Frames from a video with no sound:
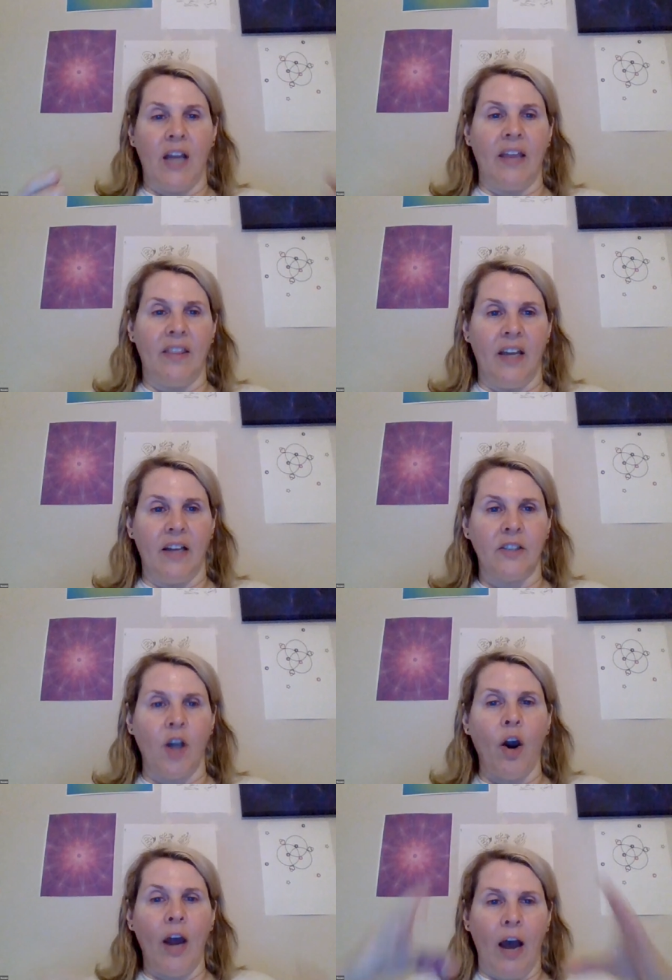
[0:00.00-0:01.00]
like this.
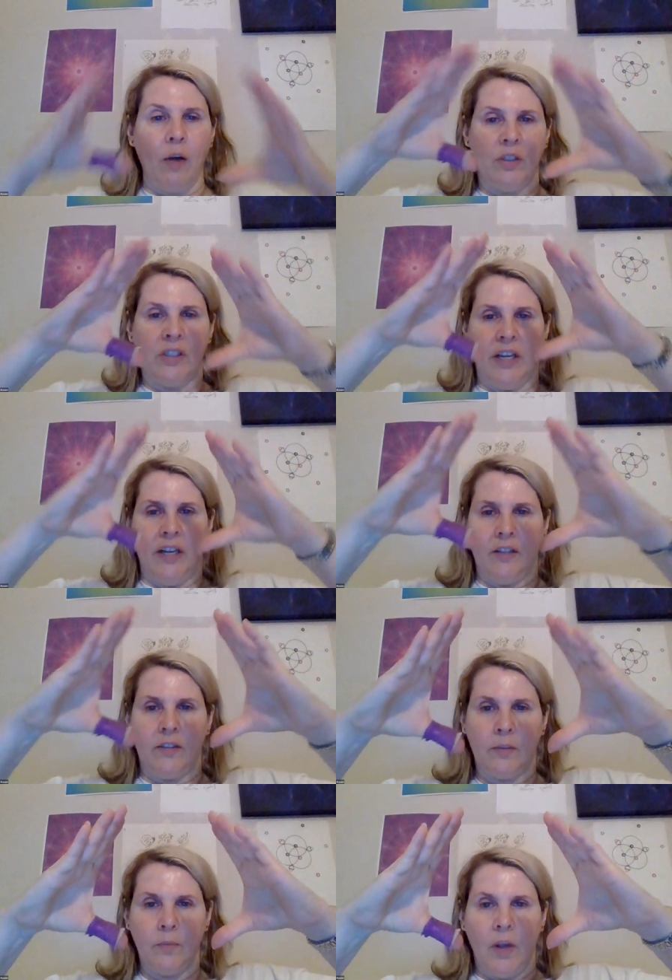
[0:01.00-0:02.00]
Our house
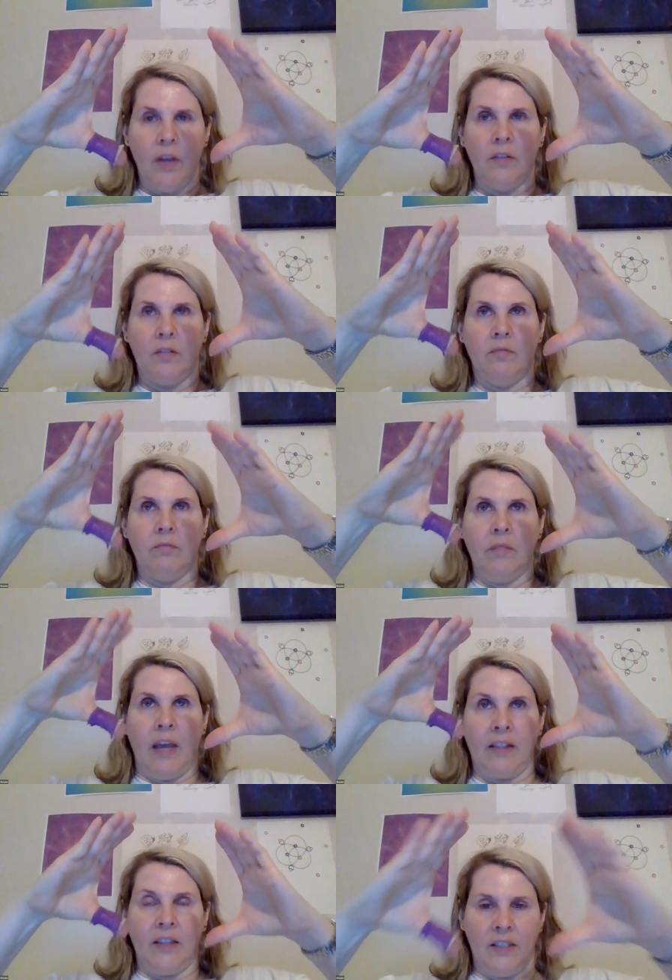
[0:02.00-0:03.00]
is
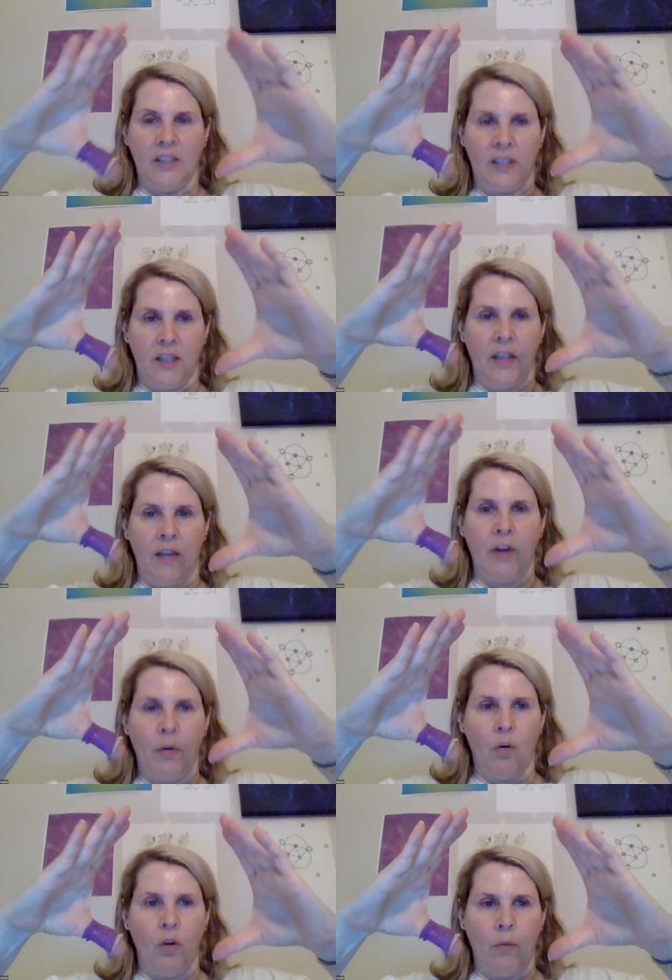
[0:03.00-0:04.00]
like, this is the living
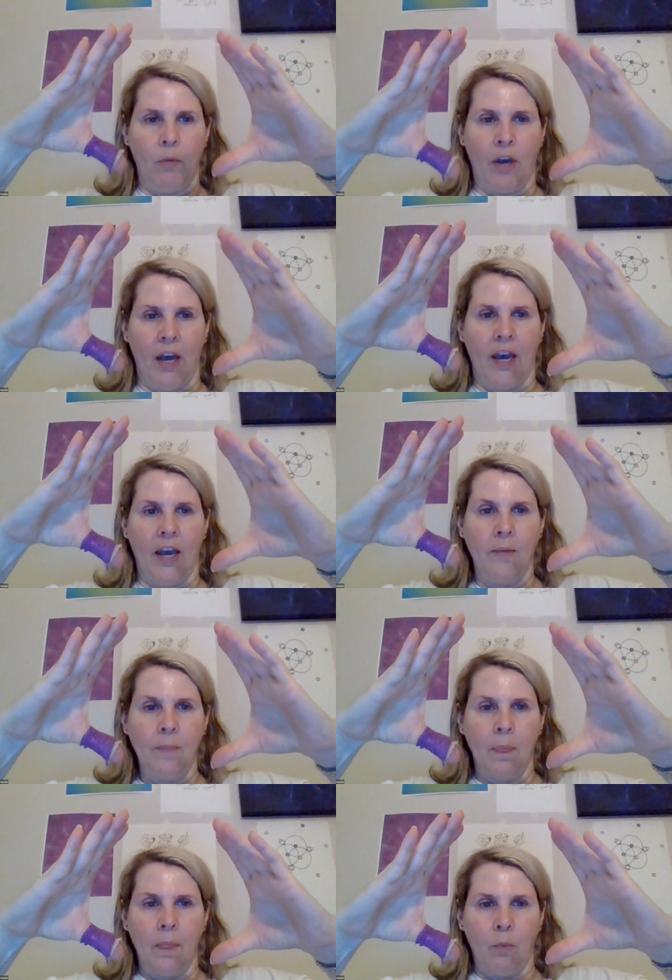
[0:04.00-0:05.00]
room, okay,
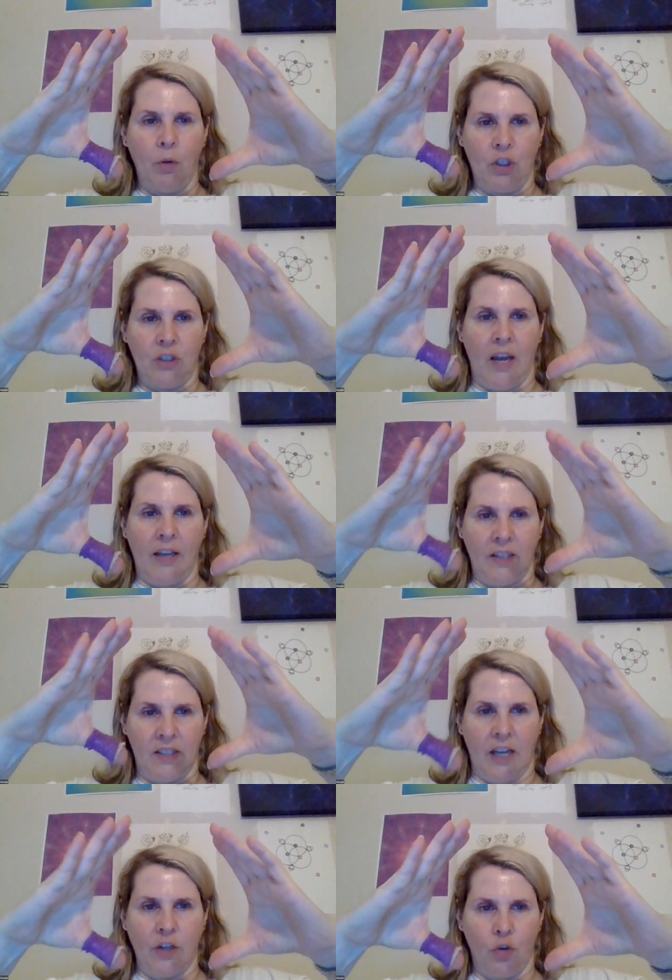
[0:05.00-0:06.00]
which is like the
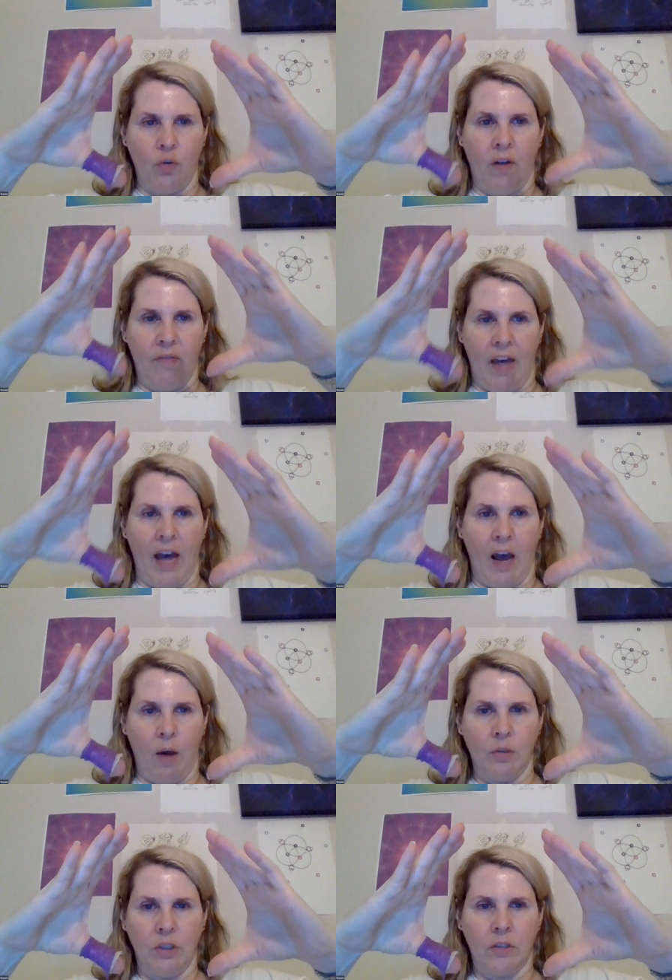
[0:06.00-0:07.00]
center of the
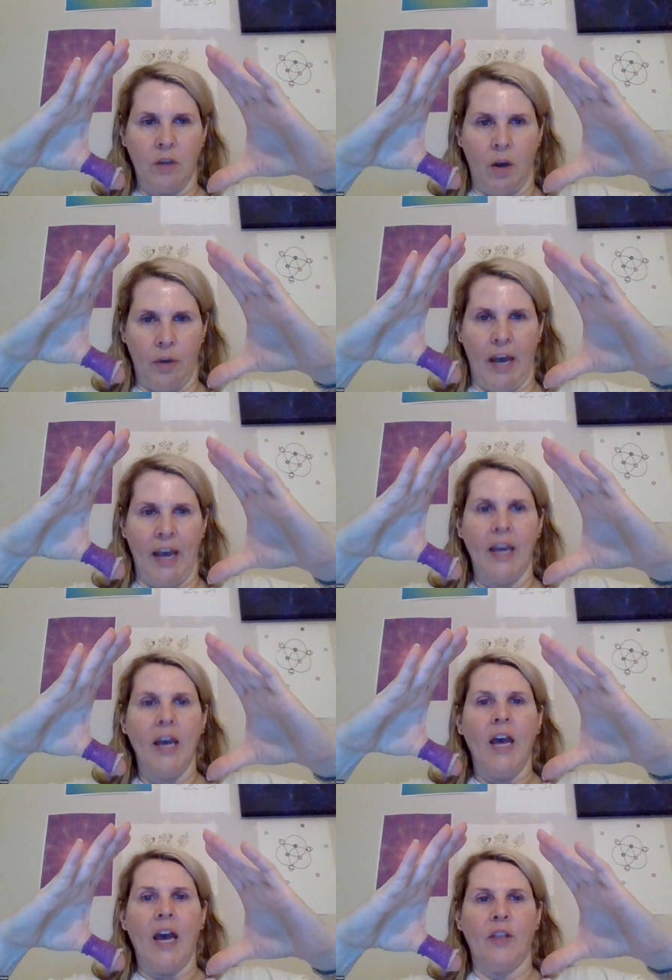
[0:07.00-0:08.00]
house, okay,
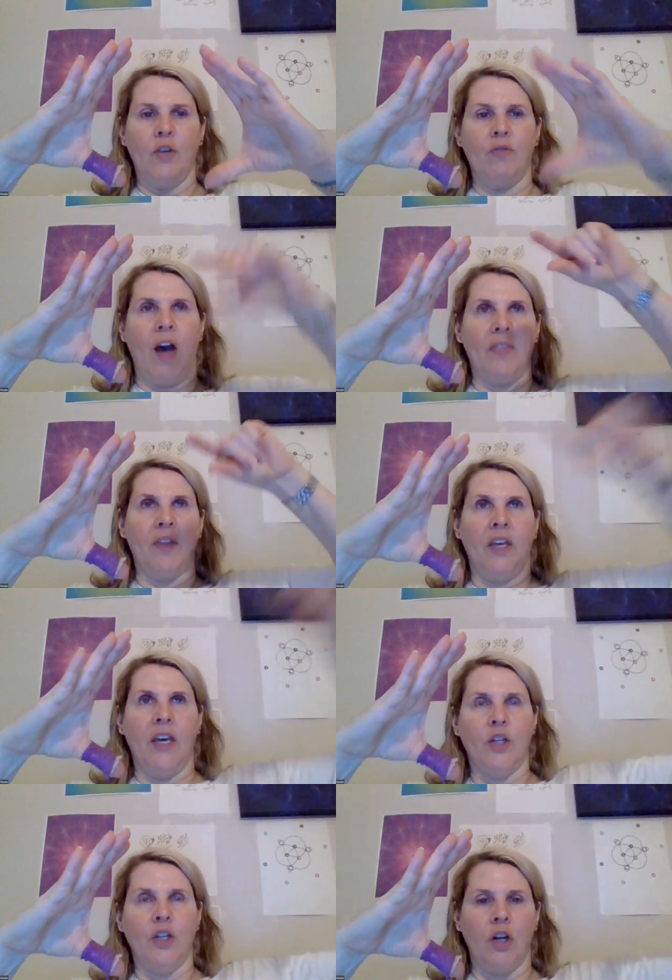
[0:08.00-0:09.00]
and you've got the
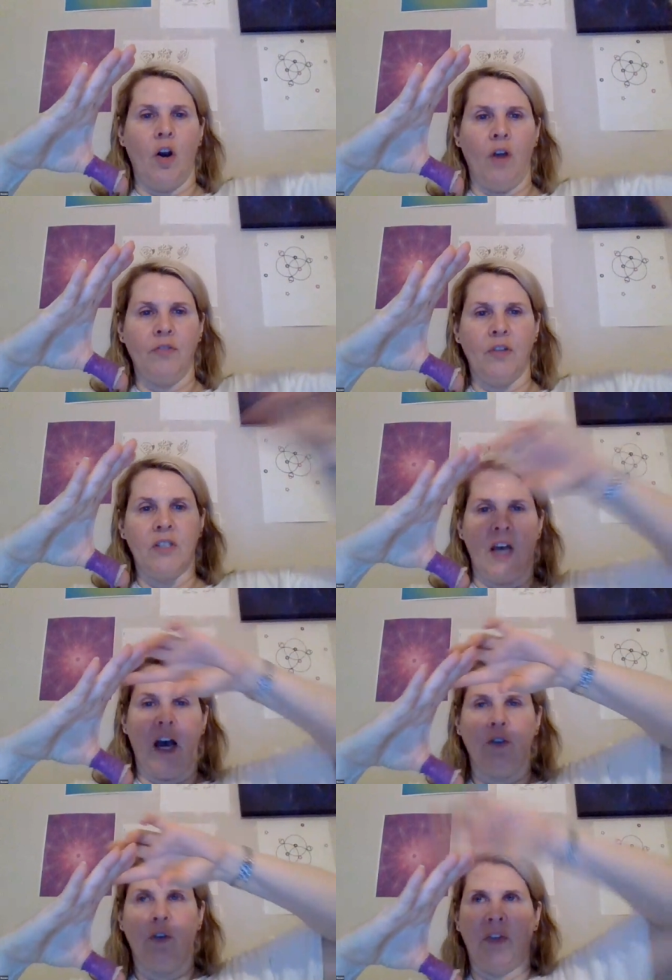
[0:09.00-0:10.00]
kitchen off to the
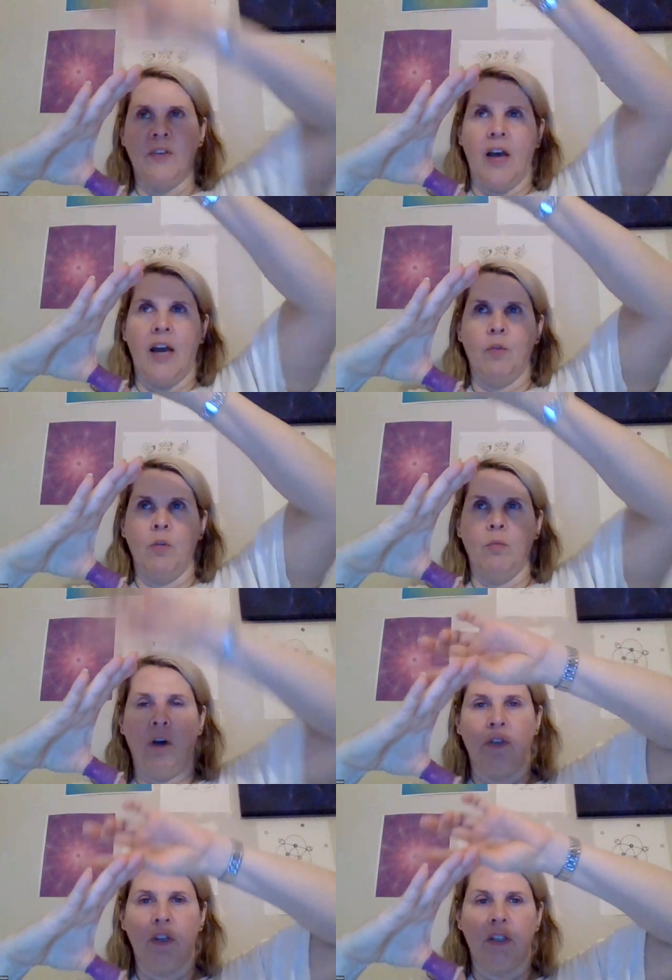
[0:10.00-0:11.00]
side, you've got the dining room
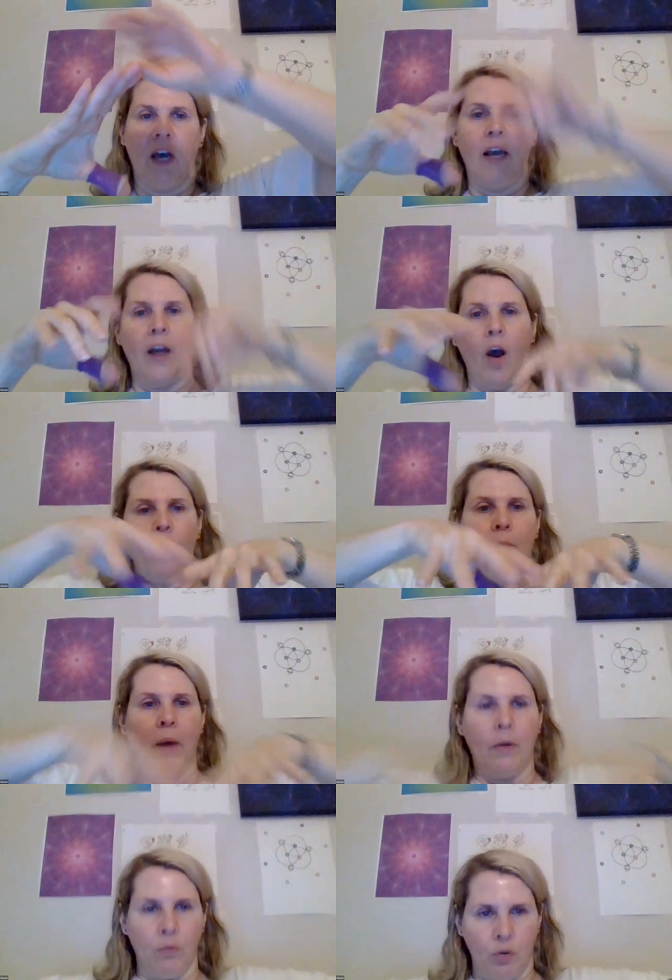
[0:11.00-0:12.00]
off to the side, all the
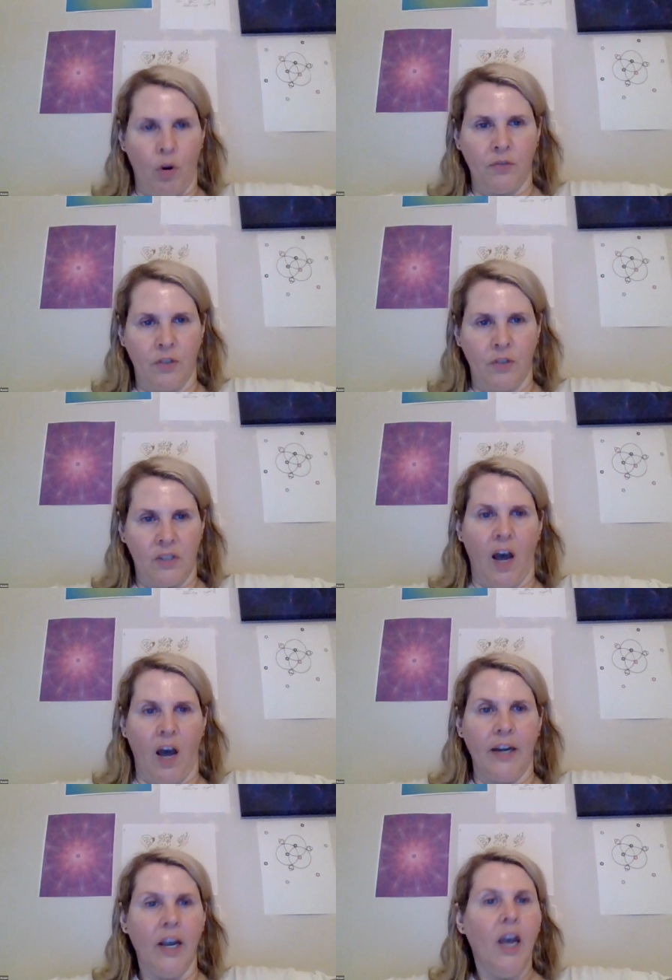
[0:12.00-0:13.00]
bedrooms are off to the
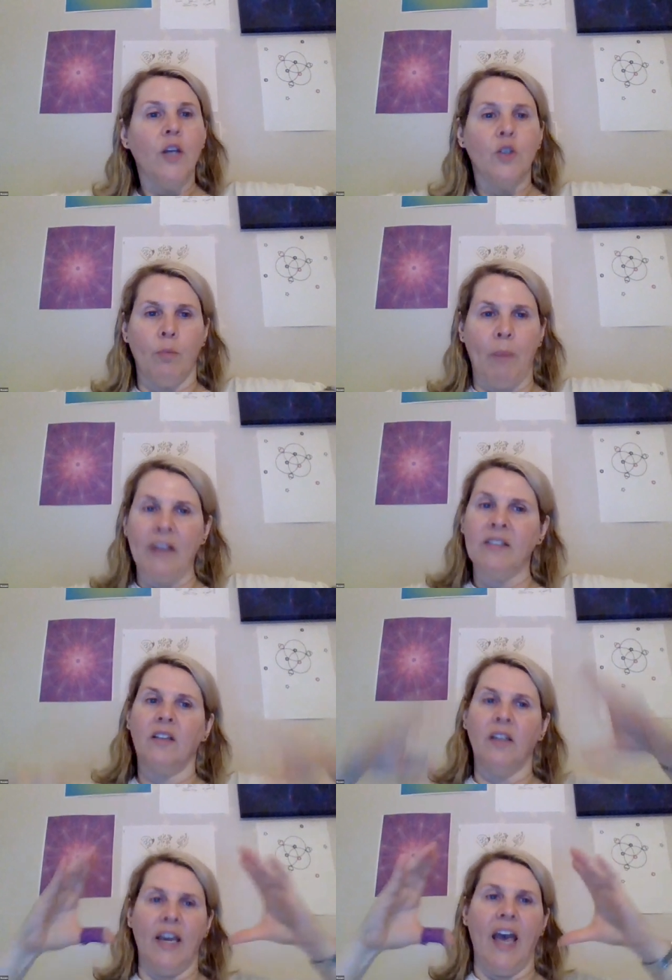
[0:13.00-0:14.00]
side. So
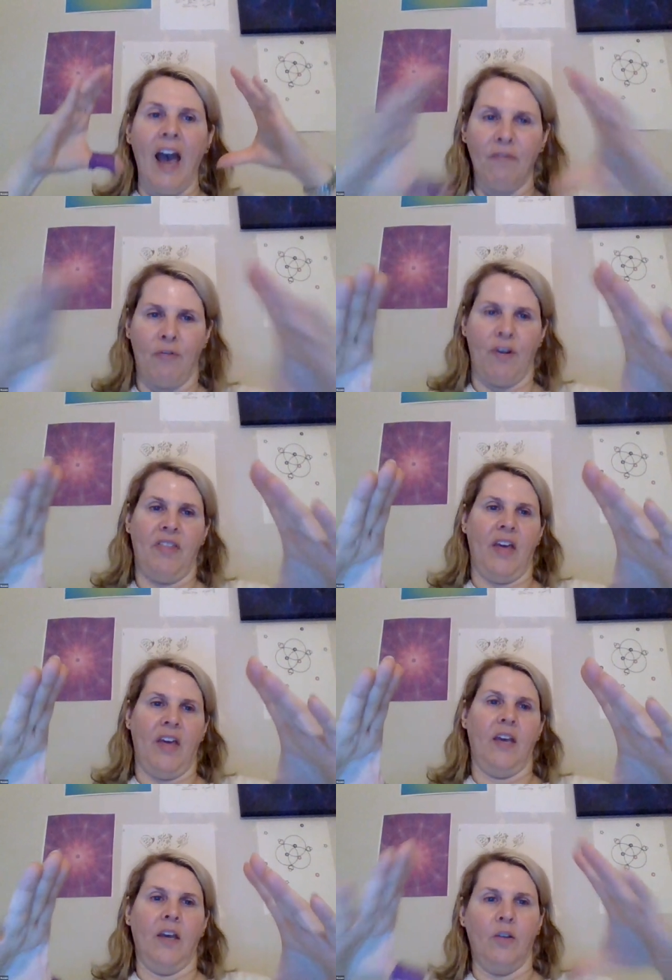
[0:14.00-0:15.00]
basically
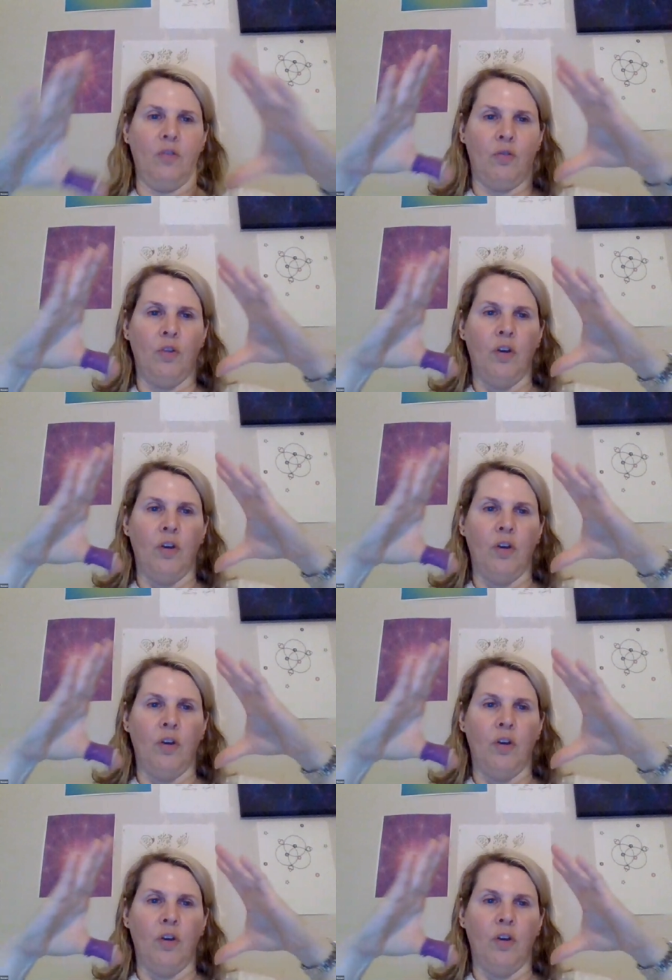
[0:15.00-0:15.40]
everything is